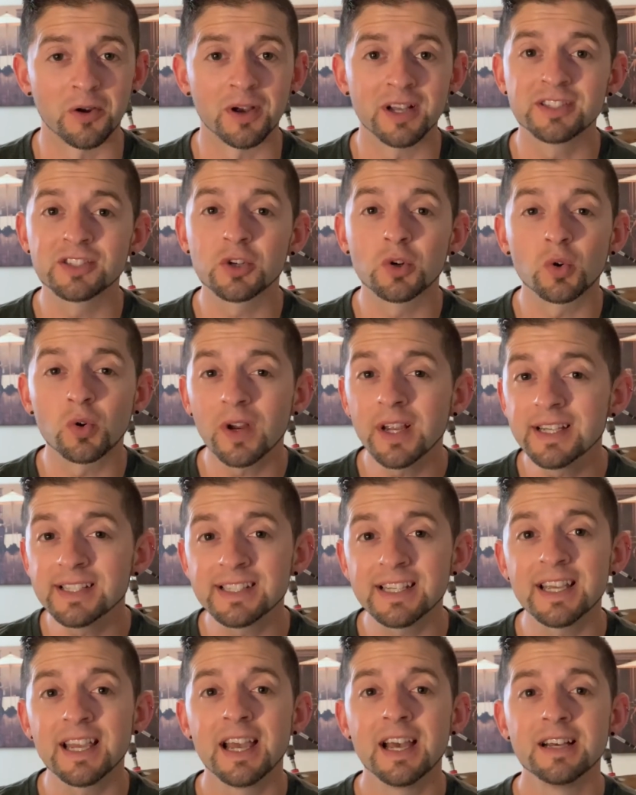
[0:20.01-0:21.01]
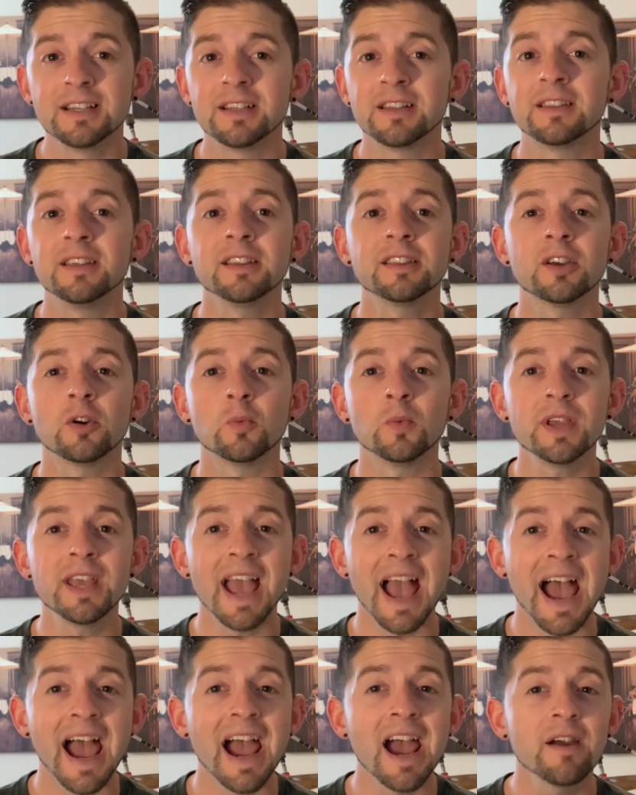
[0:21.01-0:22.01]
It's crazy to think that we
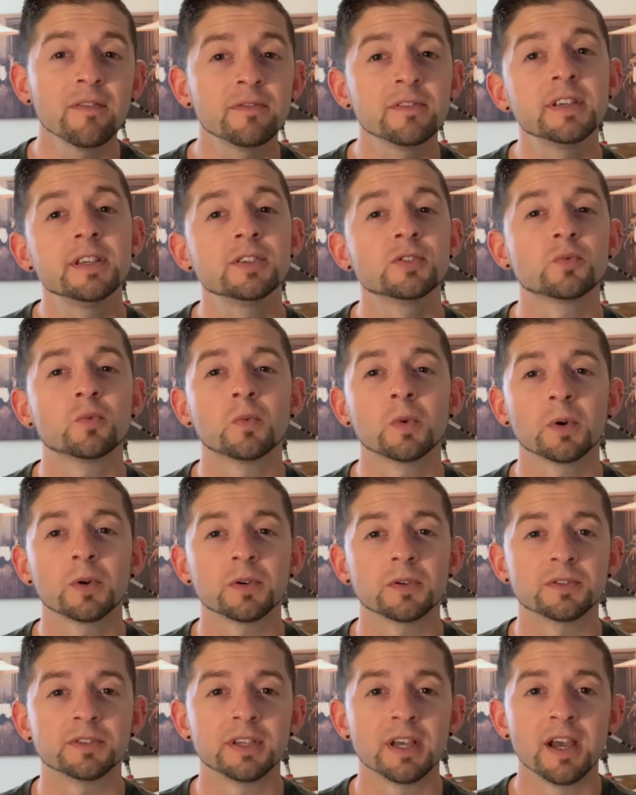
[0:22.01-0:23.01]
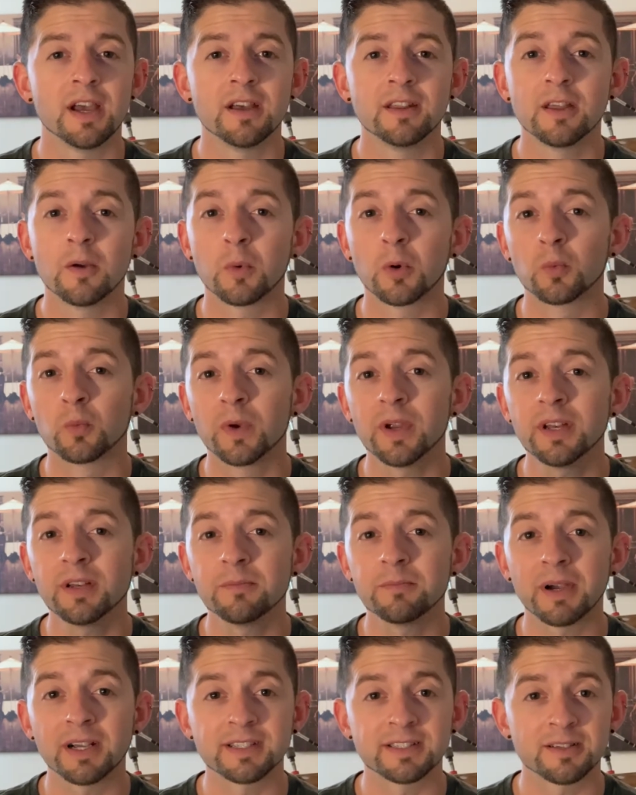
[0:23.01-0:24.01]
have these words that were written
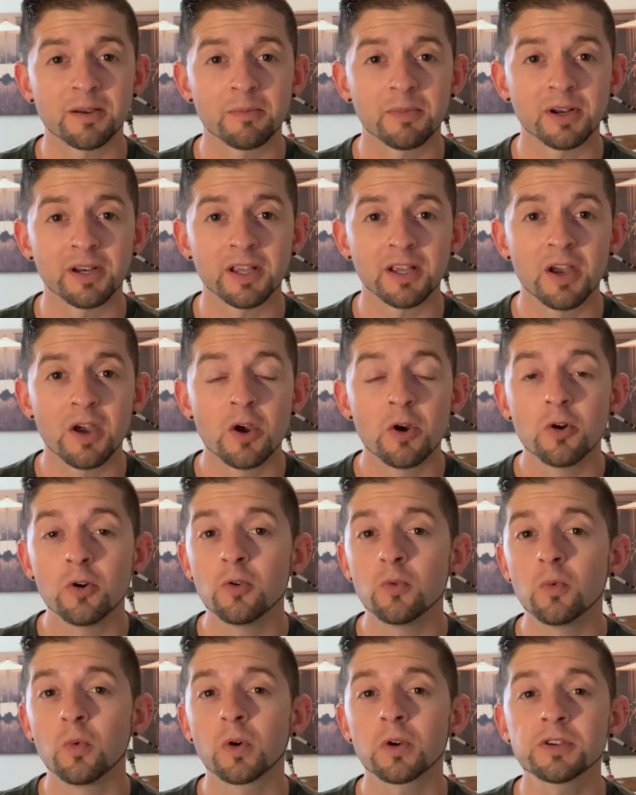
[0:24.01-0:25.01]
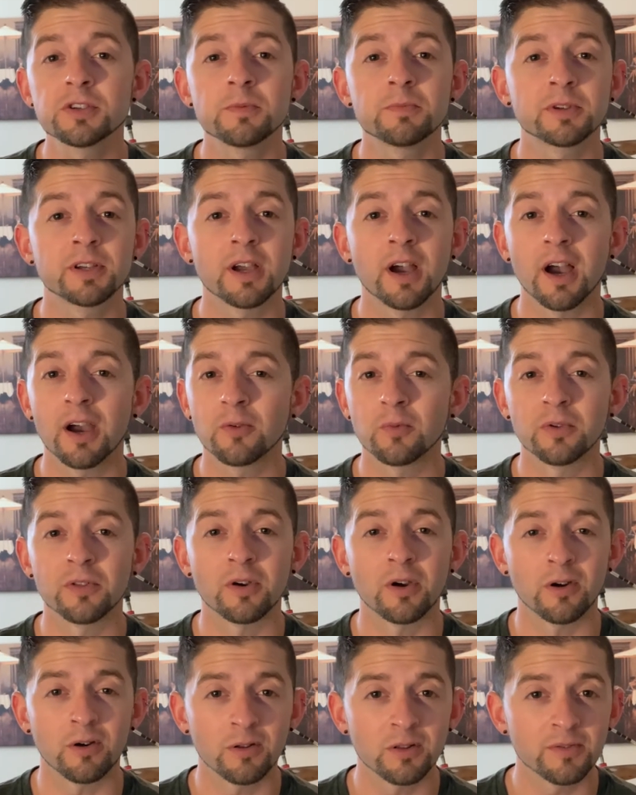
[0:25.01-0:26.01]
by somebody who worshiped God with
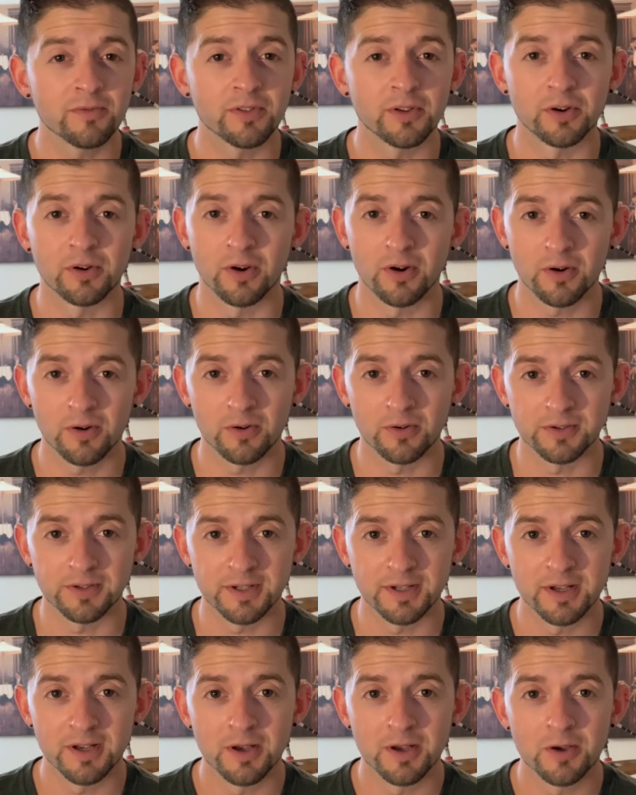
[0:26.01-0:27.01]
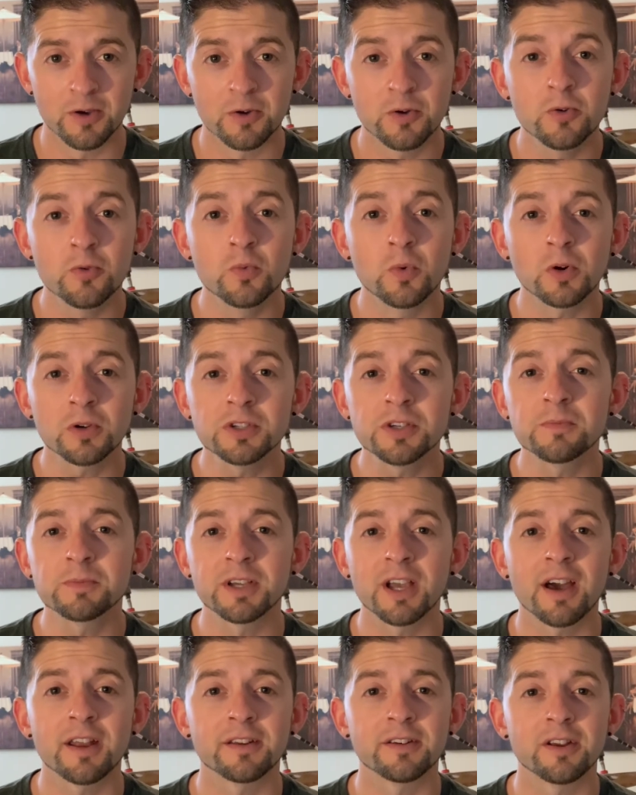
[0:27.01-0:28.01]
all of their heart, who worship
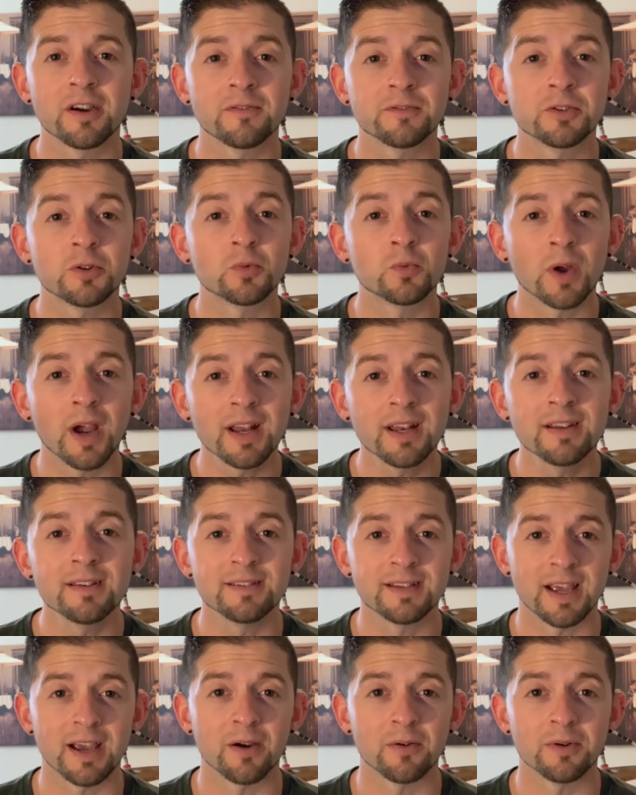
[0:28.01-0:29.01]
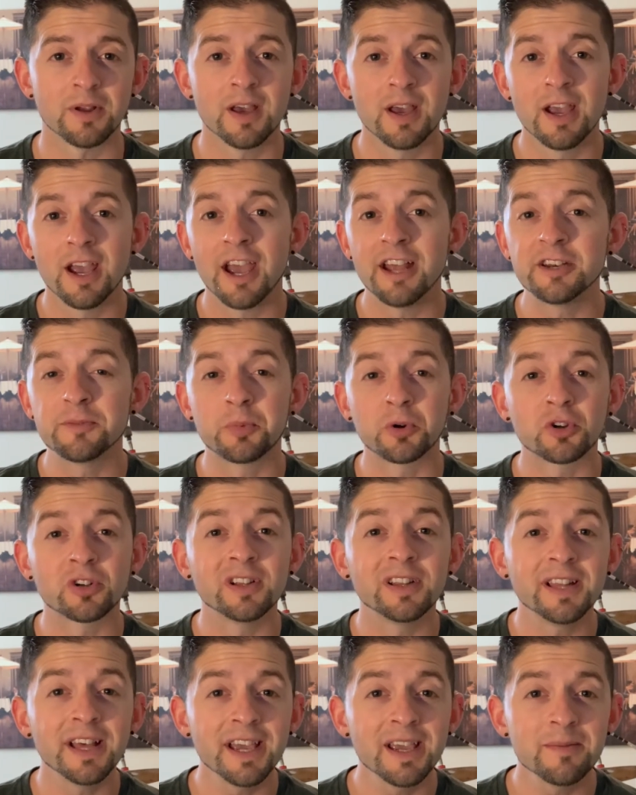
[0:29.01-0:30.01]
God enough to write it down and to
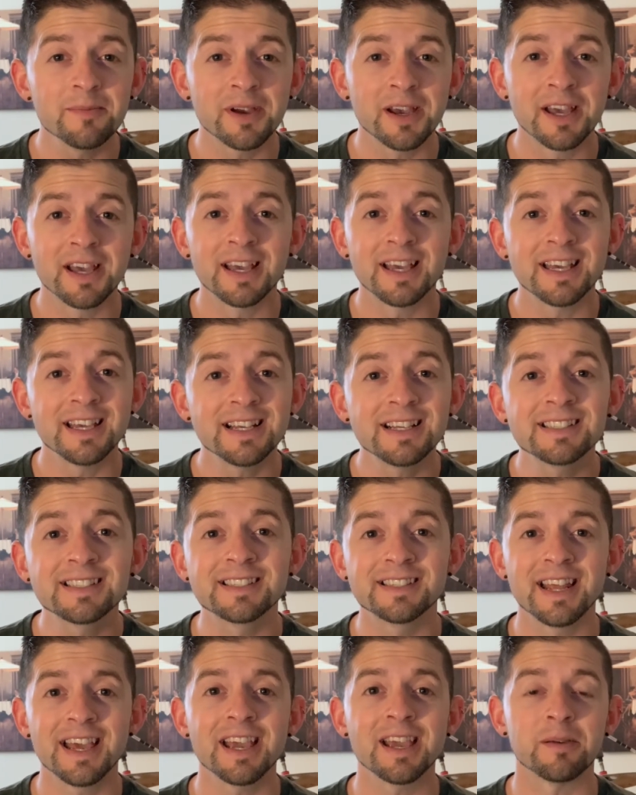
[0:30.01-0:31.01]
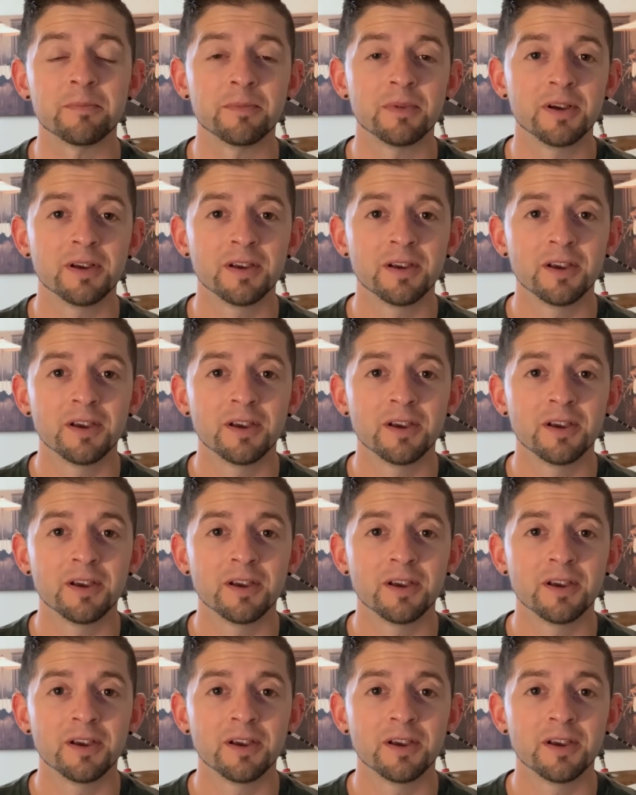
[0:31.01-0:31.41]
proclaim his name.